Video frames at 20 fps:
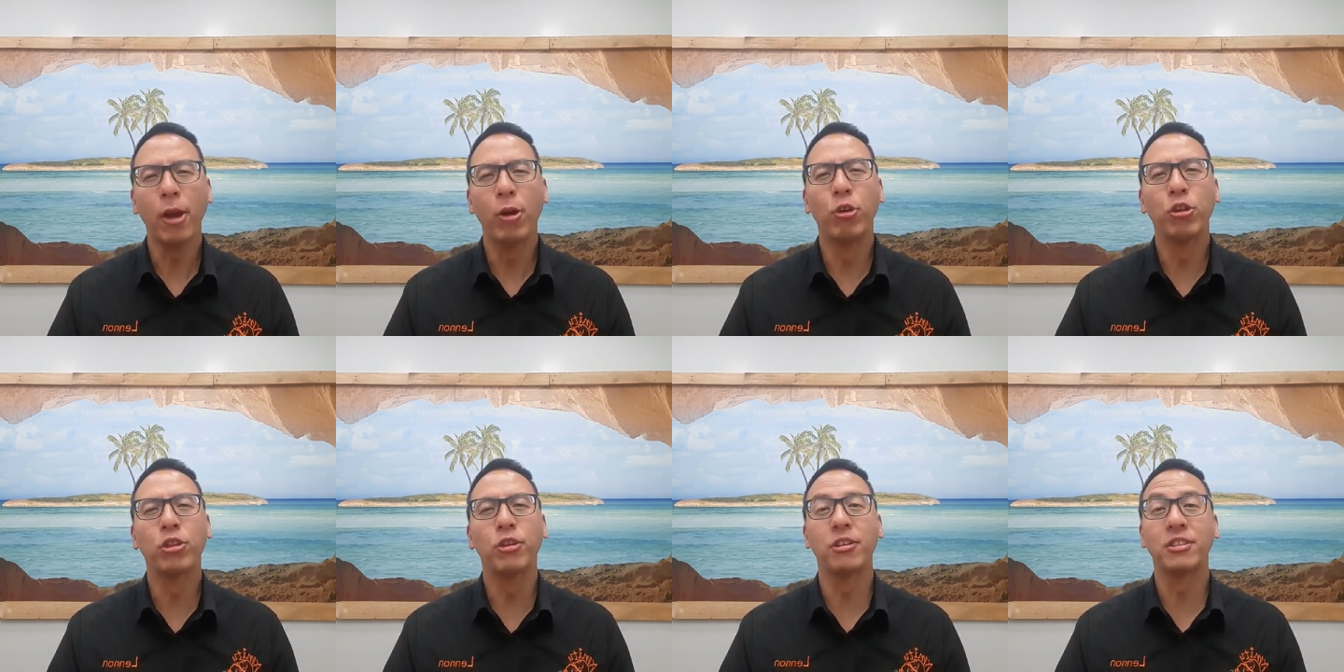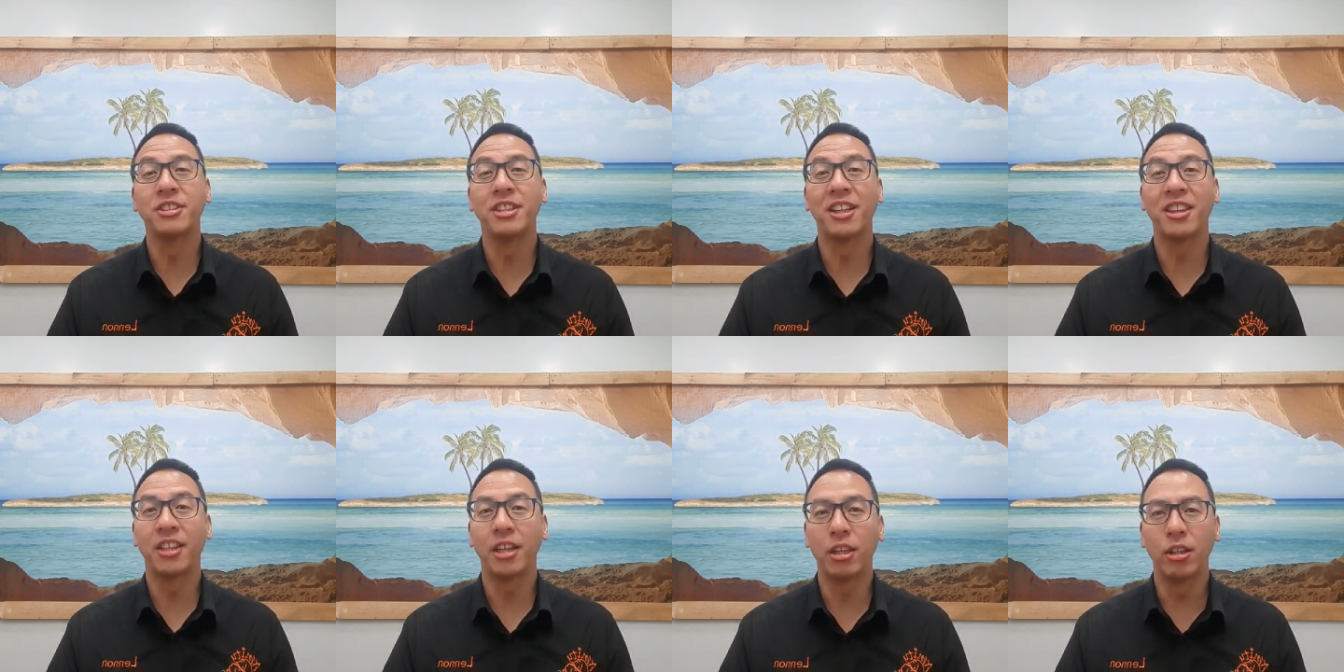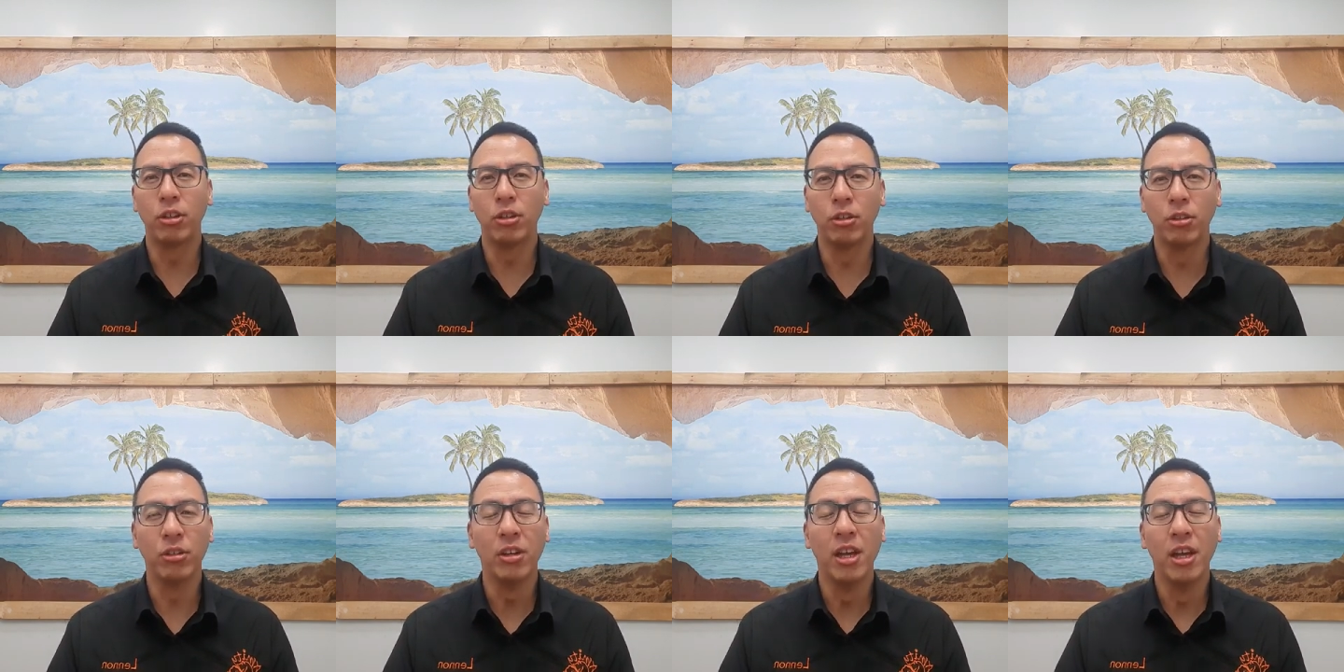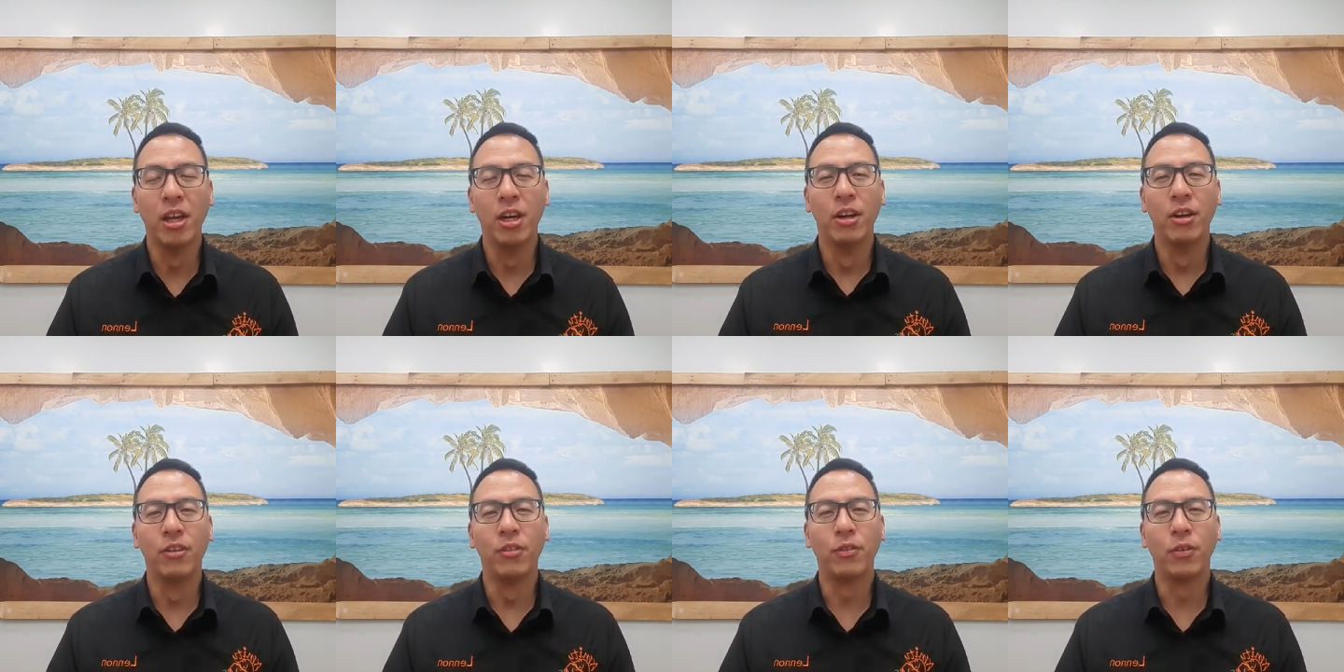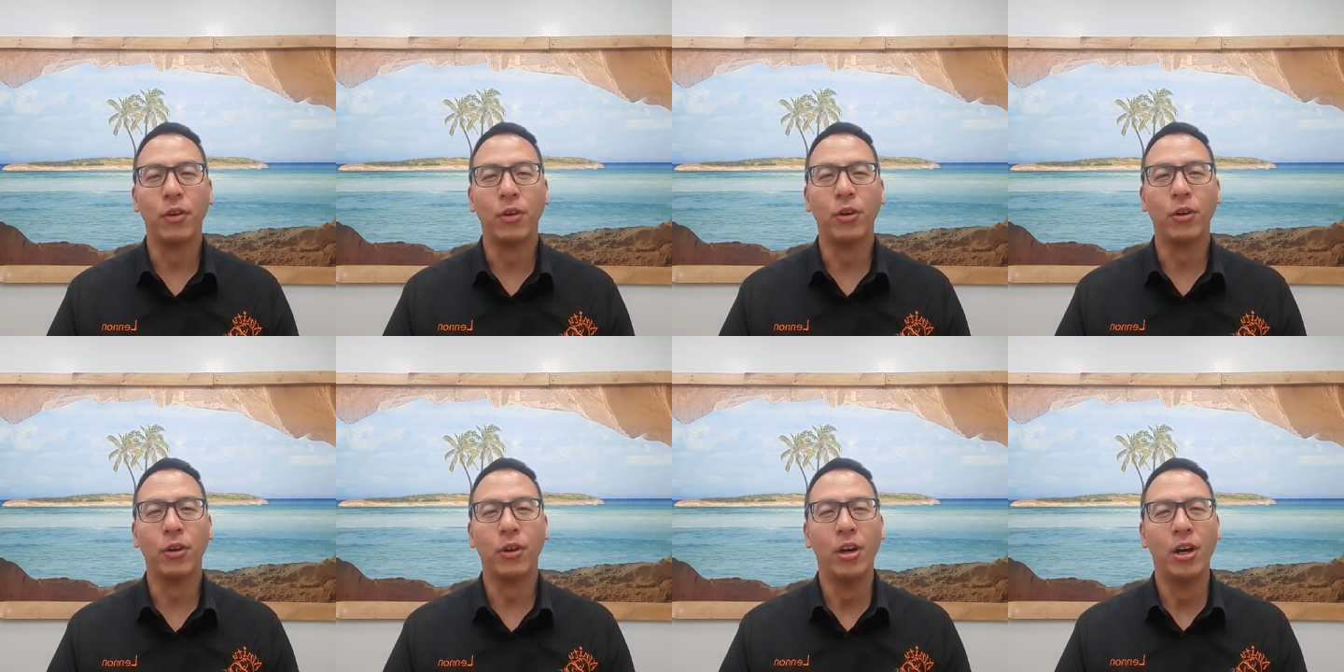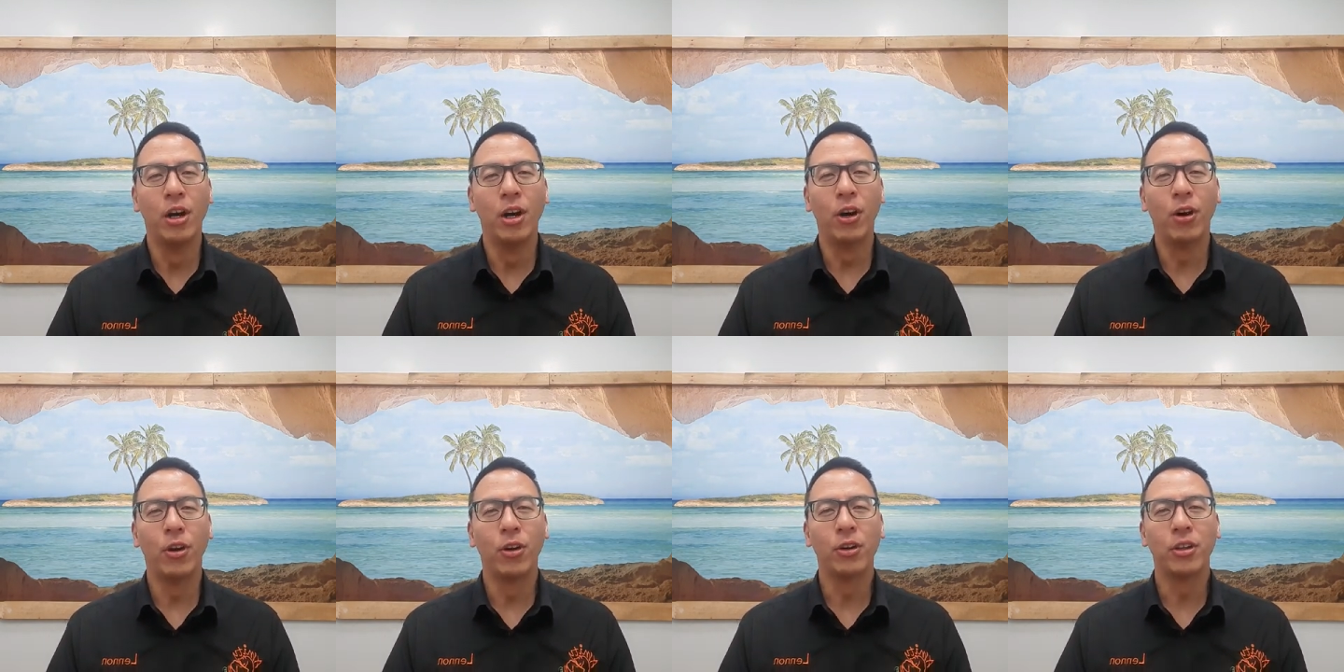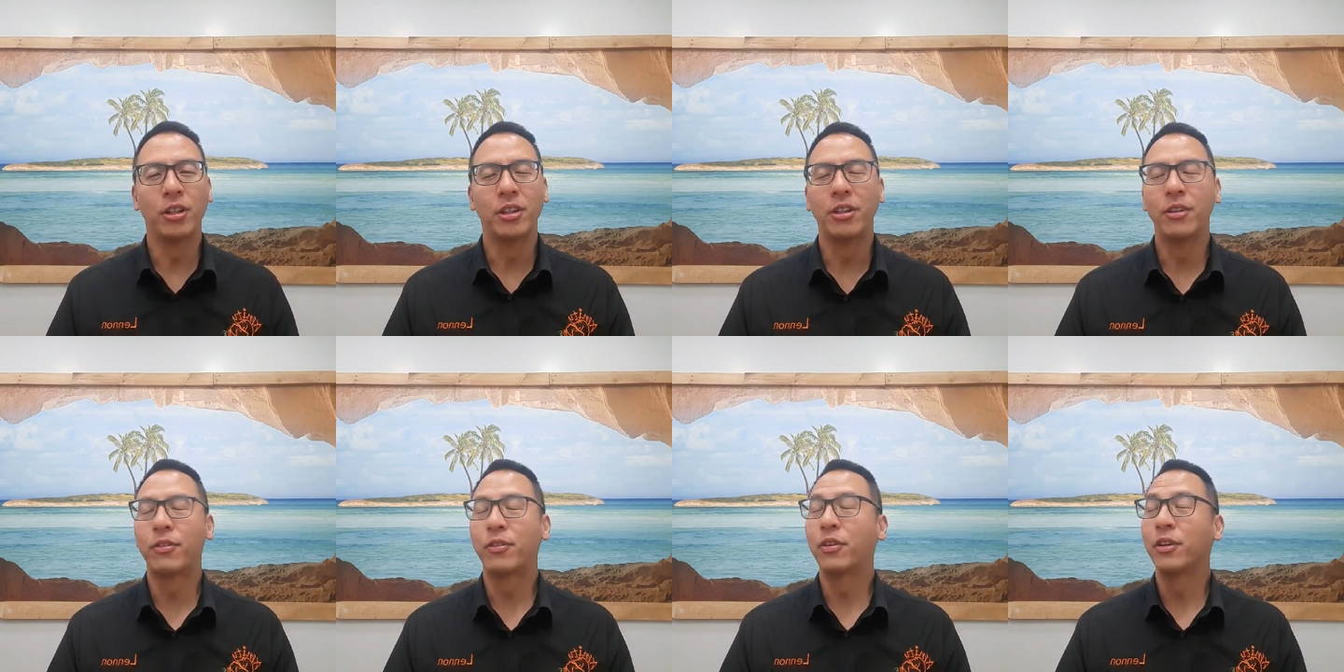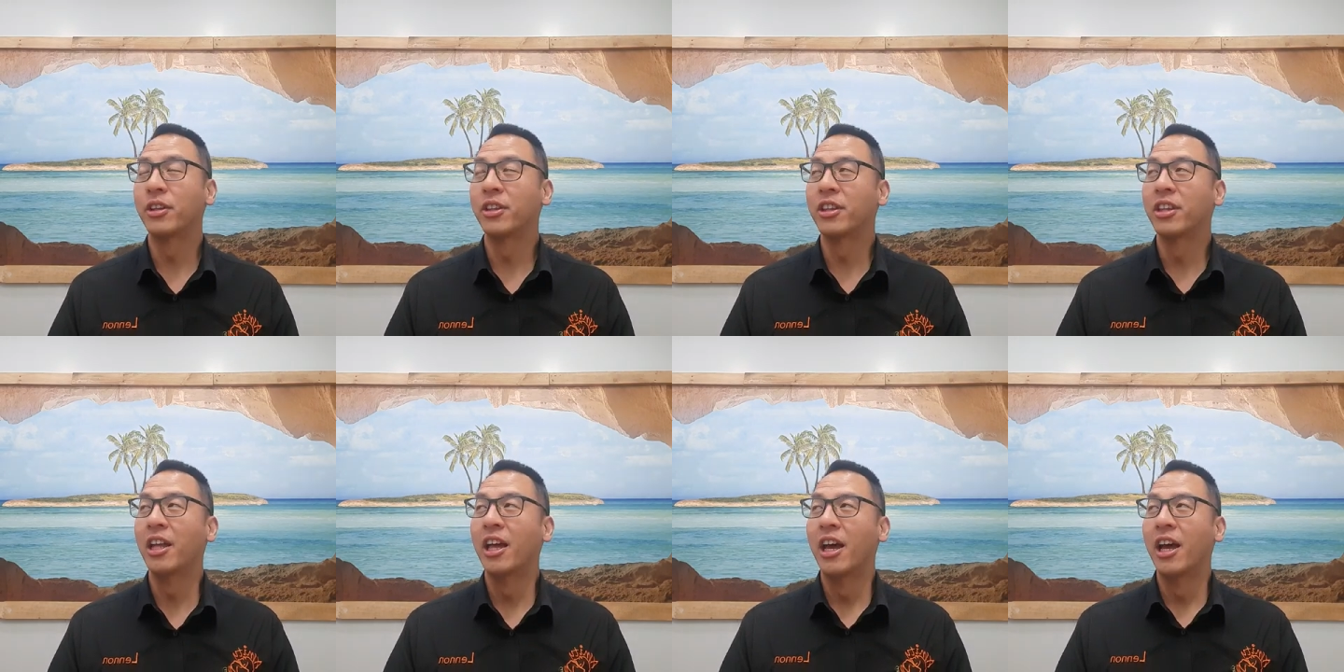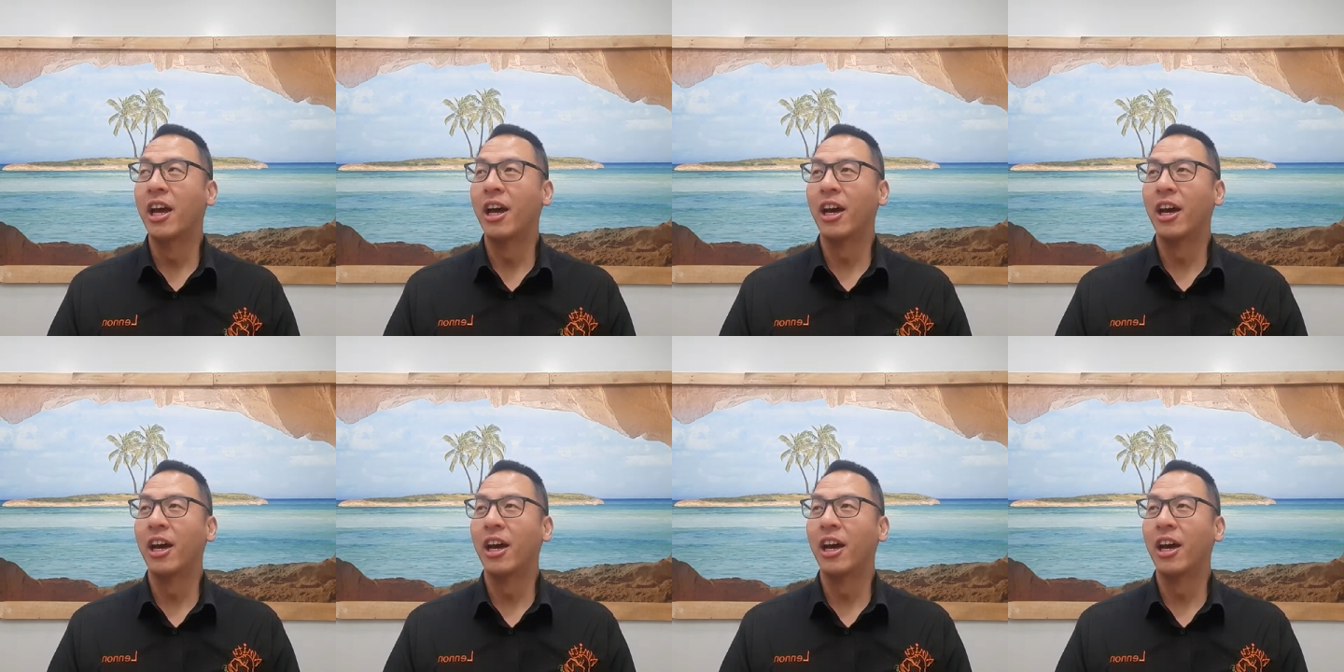wanted to say thank you for all the different